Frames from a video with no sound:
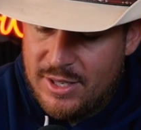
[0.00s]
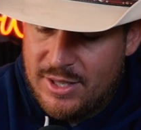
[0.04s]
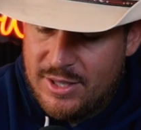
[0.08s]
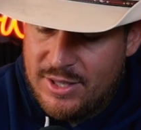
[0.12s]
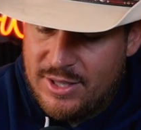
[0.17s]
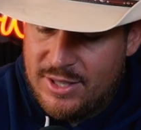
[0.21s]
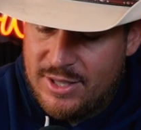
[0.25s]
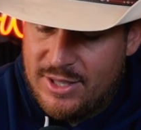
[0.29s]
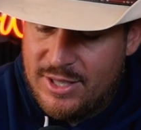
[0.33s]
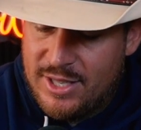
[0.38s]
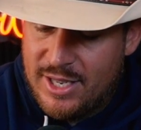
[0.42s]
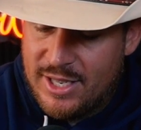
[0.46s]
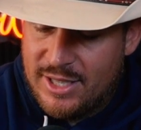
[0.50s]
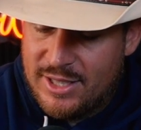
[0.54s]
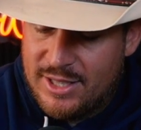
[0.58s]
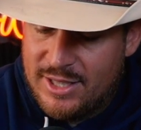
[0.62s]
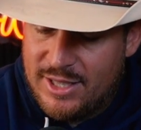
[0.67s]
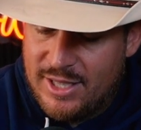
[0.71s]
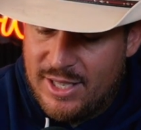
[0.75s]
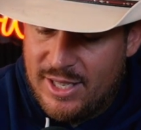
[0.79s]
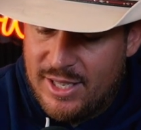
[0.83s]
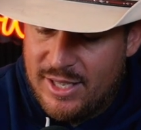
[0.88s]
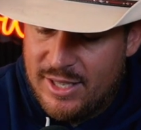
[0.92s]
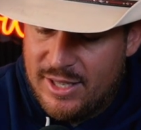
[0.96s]

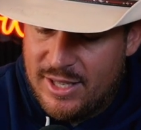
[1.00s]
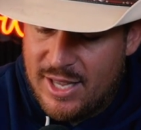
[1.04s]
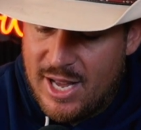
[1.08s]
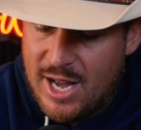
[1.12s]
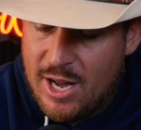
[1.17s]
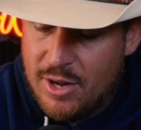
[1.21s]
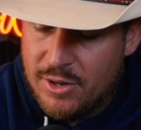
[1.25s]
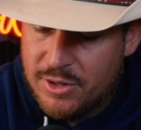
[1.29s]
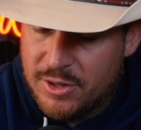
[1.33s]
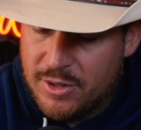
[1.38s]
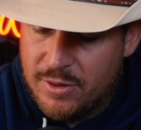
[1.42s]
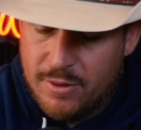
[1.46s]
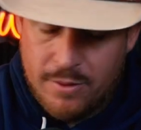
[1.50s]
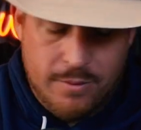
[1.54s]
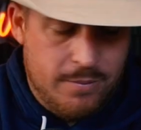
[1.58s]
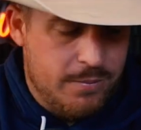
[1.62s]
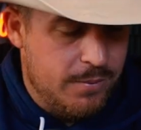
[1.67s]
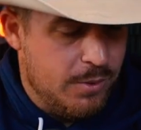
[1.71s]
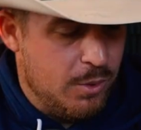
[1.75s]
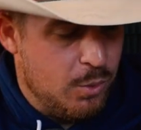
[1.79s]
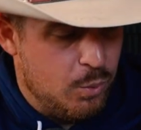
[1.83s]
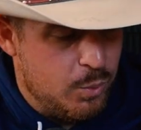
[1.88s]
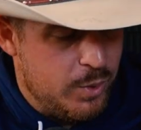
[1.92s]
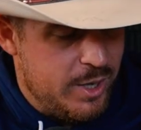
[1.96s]
$60,000
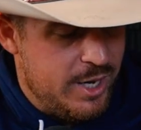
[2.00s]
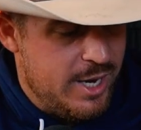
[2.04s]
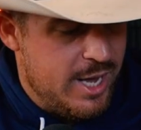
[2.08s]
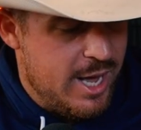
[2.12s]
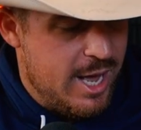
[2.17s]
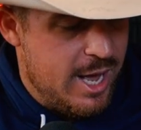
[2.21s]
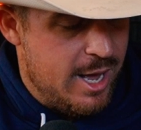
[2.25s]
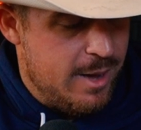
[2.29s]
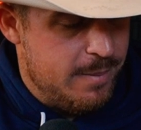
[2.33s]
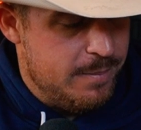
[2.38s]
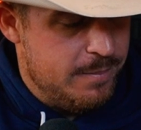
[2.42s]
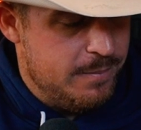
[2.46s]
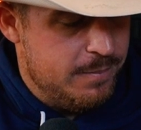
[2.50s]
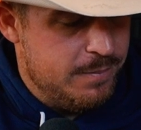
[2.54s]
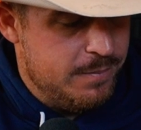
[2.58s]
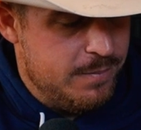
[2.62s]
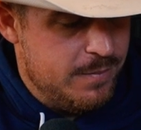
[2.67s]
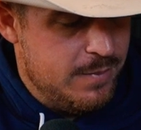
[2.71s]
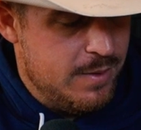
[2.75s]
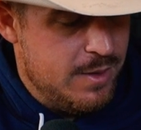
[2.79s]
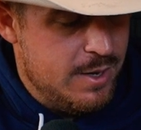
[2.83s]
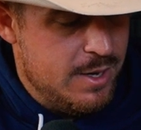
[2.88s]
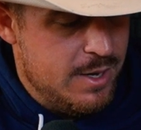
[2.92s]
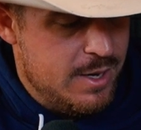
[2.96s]
for rehab.
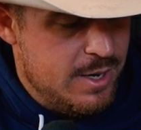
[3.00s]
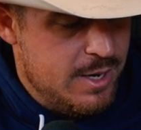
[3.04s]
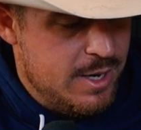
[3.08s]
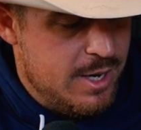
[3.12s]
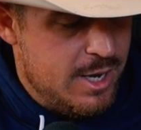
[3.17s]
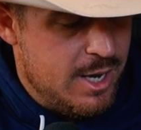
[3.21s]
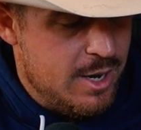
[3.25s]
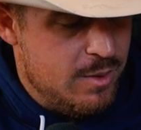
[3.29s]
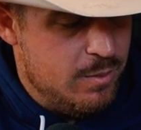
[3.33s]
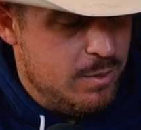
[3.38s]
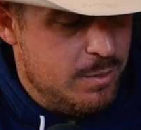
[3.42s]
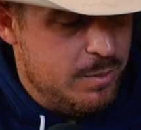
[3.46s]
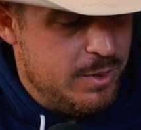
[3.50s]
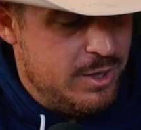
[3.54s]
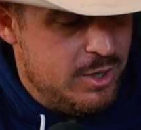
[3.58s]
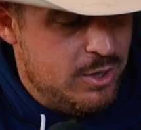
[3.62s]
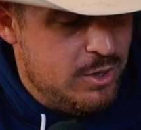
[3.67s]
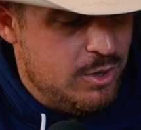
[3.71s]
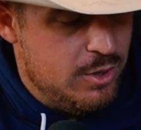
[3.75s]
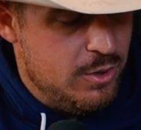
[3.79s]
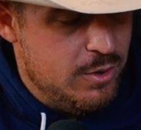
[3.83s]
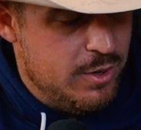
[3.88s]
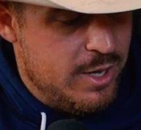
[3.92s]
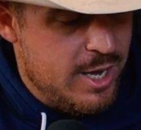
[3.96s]
And when we
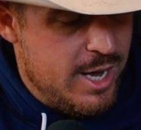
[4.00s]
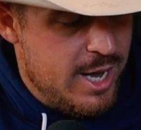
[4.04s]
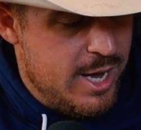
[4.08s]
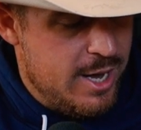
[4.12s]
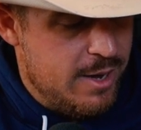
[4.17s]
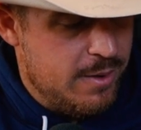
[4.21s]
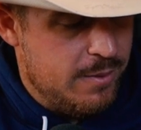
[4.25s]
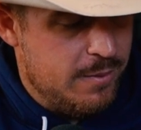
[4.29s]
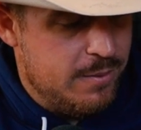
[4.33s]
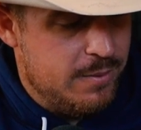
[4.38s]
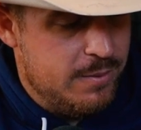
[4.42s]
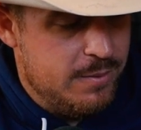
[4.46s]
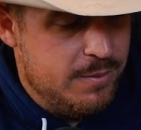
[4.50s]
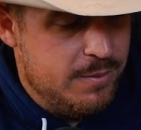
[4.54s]
do that,